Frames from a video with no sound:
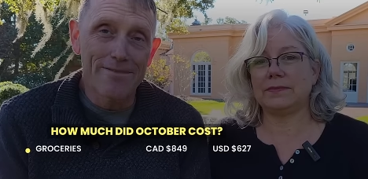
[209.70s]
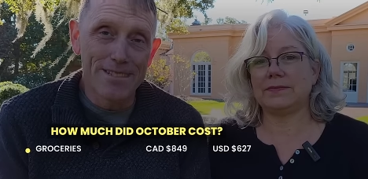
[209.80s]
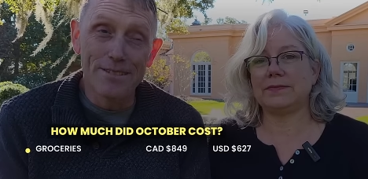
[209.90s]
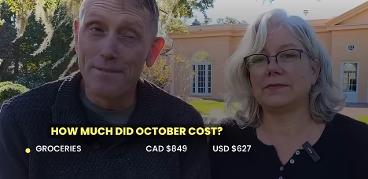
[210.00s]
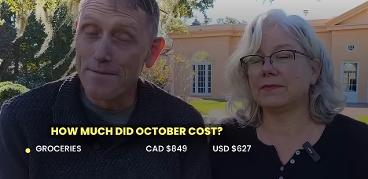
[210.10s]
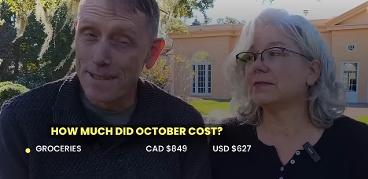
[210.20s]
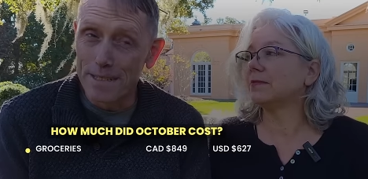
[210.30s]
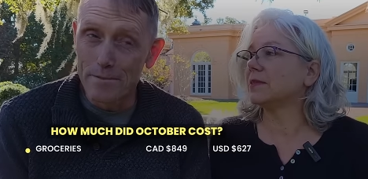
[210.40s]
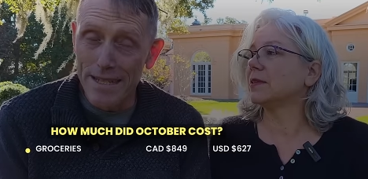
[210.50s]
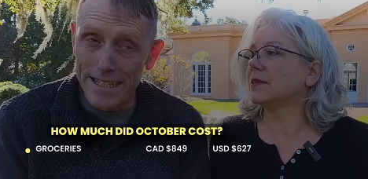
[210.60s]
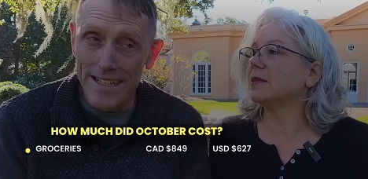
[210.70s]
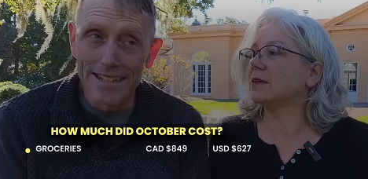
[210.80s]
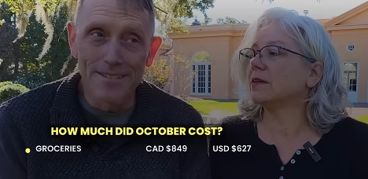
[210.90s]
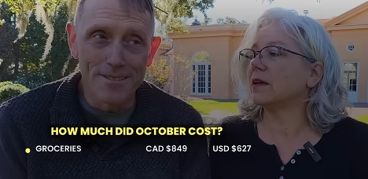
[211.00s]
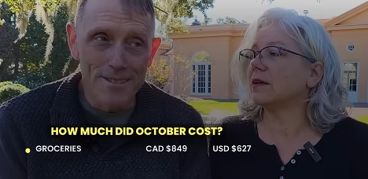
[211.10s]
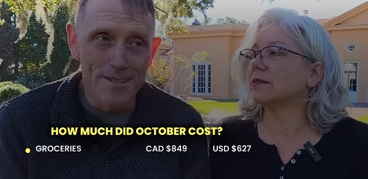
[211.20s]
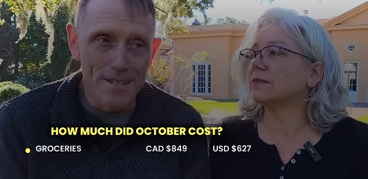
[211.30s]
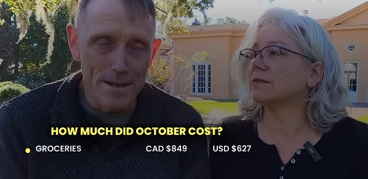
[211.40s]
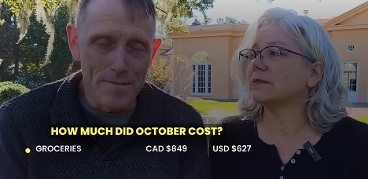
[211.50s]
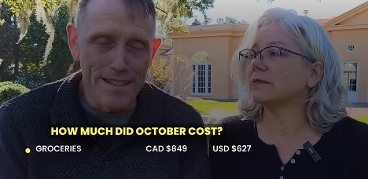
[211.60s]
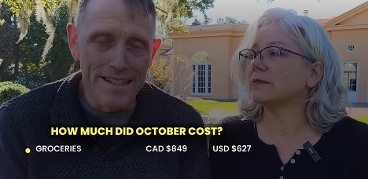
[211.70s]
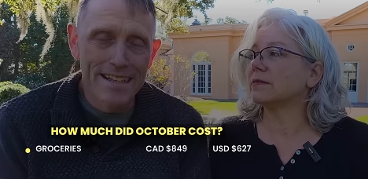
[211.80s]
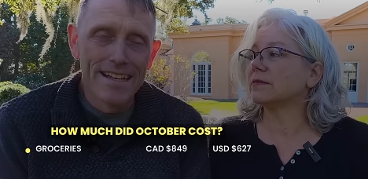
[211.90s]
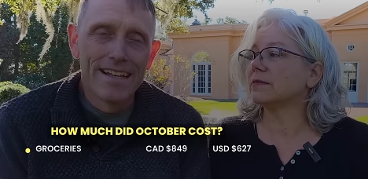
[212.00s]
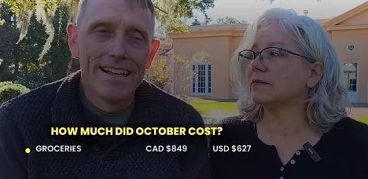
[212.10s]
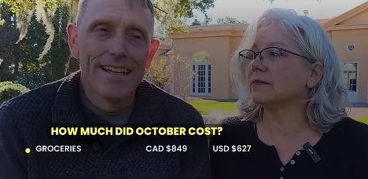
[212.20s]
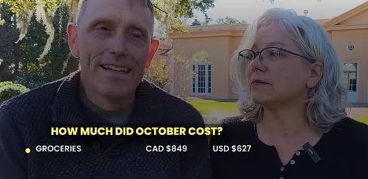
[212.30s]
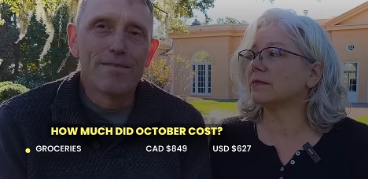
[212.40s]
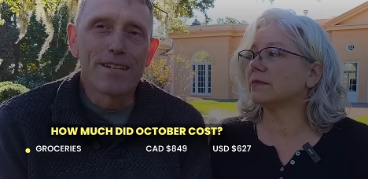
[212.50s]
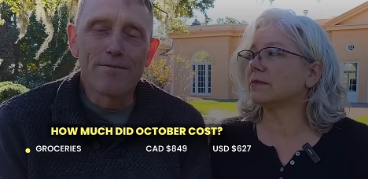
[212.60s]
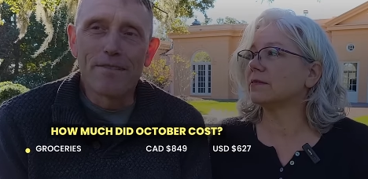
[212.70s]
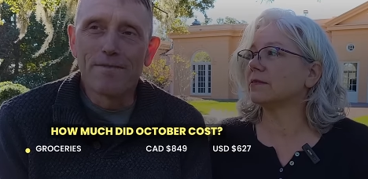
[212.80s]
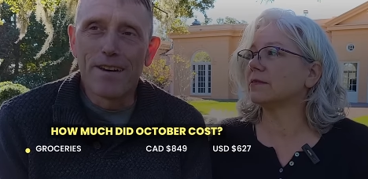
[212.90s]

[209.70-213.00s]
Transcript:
Speaker 1: have to do a fairly big grocery yeah. shopping because we